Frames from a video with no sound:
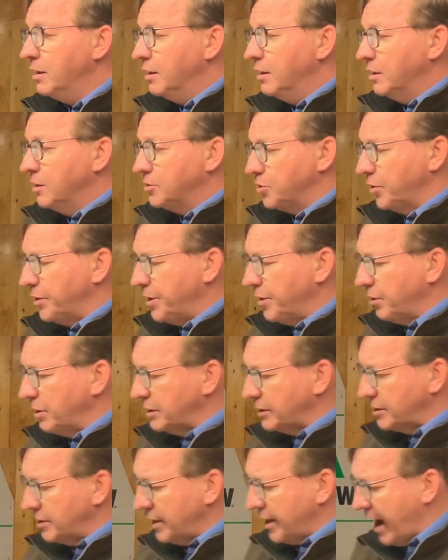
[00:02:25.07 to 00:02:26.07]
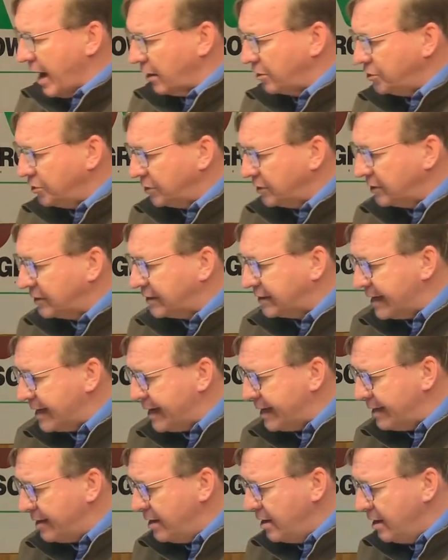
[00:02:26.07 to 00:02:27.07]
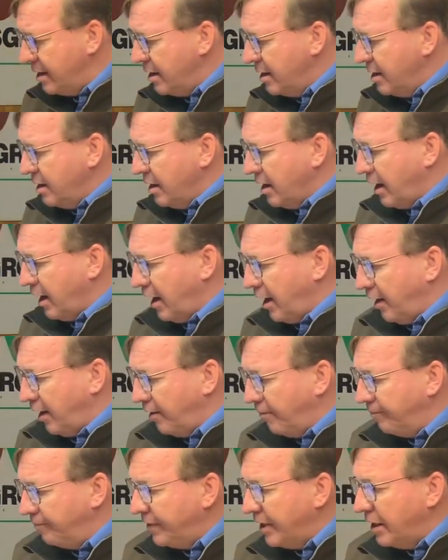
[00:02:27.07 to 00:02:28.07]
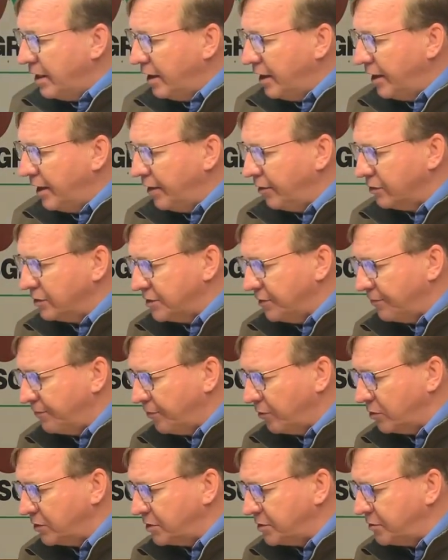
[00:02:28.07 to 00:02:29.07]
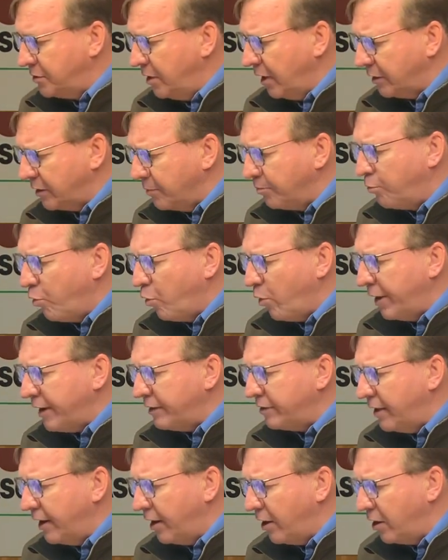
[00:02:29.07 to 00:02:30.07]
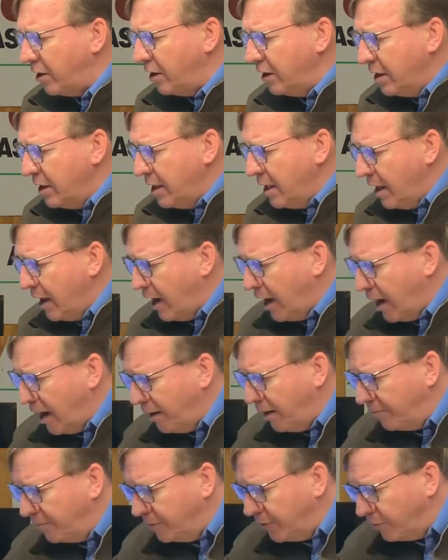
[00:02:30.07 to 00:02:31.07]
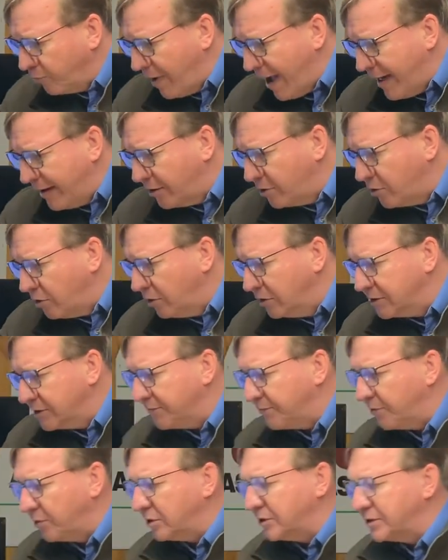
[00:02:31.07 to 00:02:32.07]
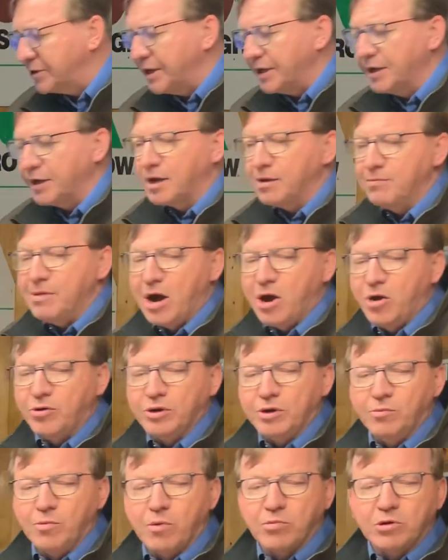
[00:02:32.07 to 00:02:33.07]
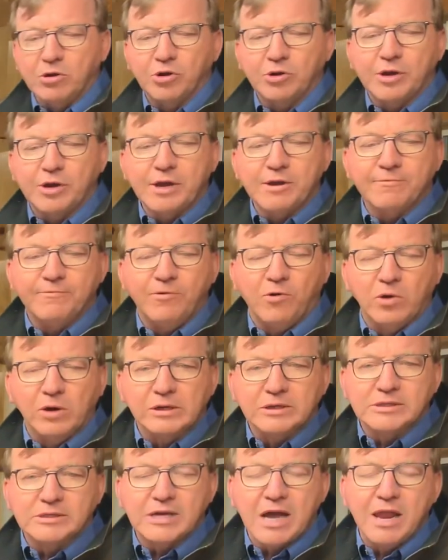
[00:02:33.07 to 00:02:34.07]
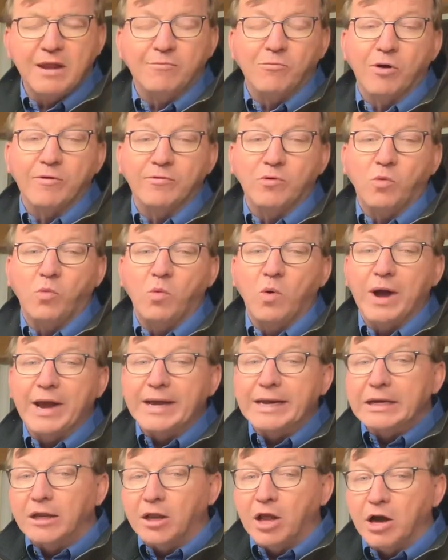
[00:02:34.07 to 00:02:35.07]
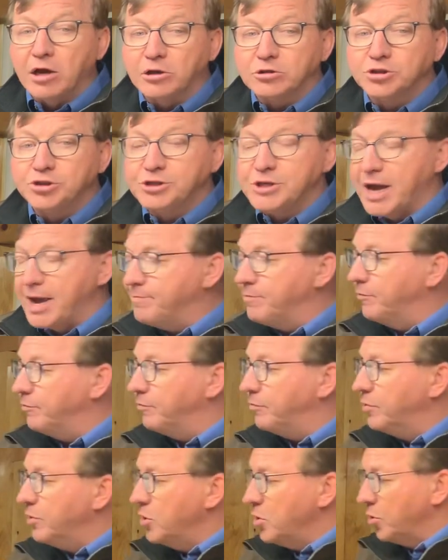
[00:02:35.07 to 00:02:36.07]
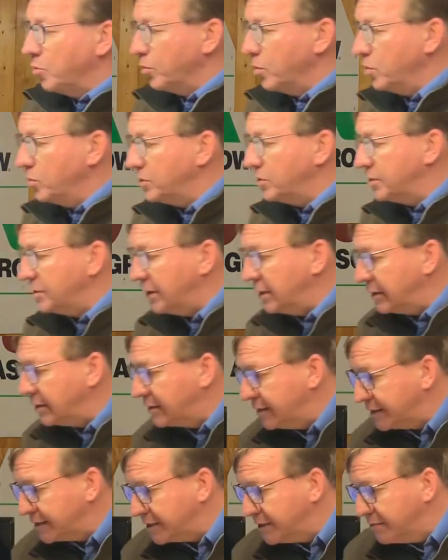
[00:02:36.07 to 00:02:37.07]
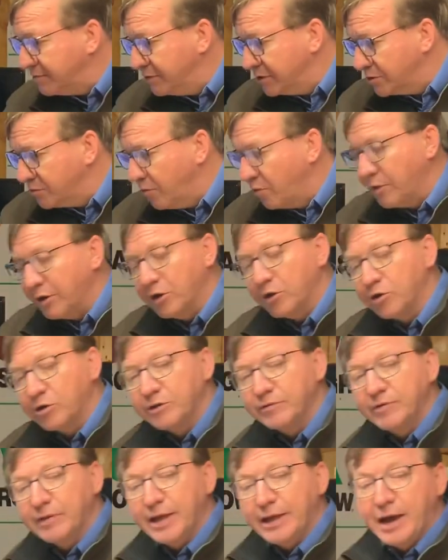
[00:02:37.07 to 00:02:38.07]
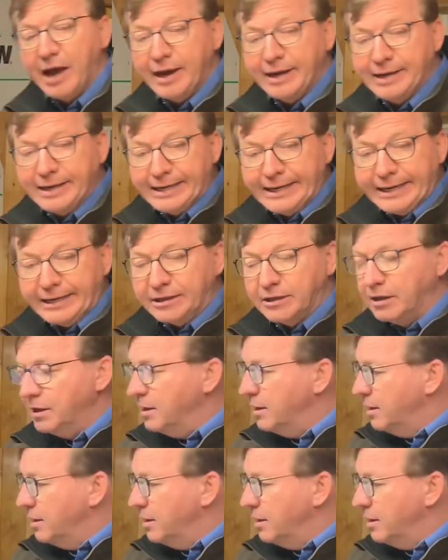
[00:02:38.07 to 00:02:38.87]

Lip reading: So here's the actual seed. Here's the first at the point there. The radicle is the first thing to come out, and what we're looking for is kind of more of a white, lush type of roots system is what we looked at ideal.